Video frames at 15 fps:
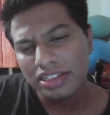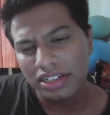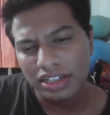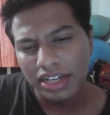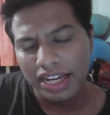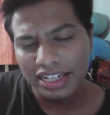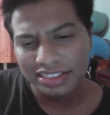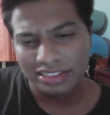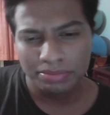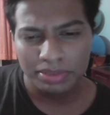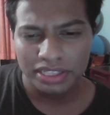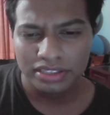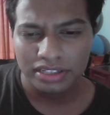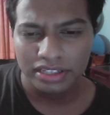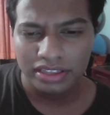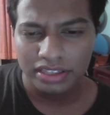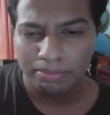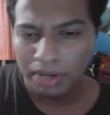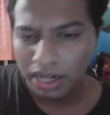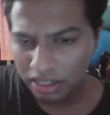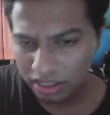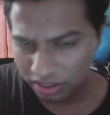Elizabeth in the
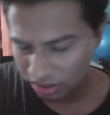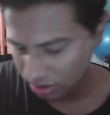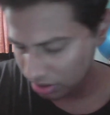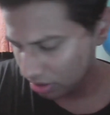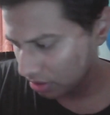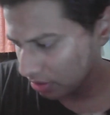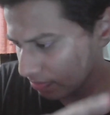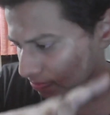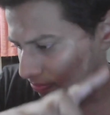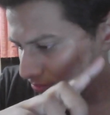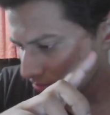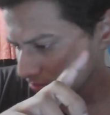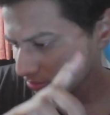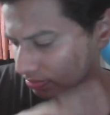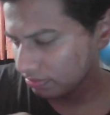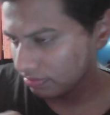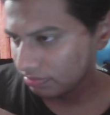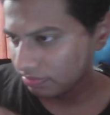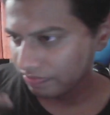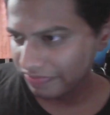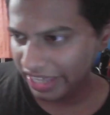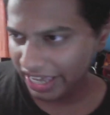bunker.
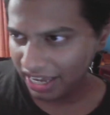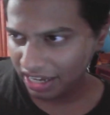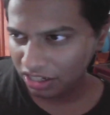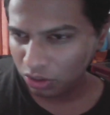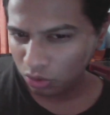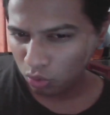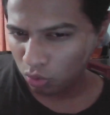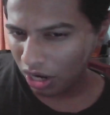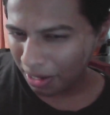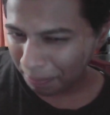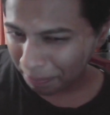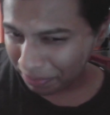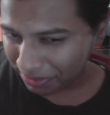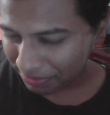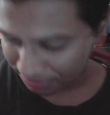They grew up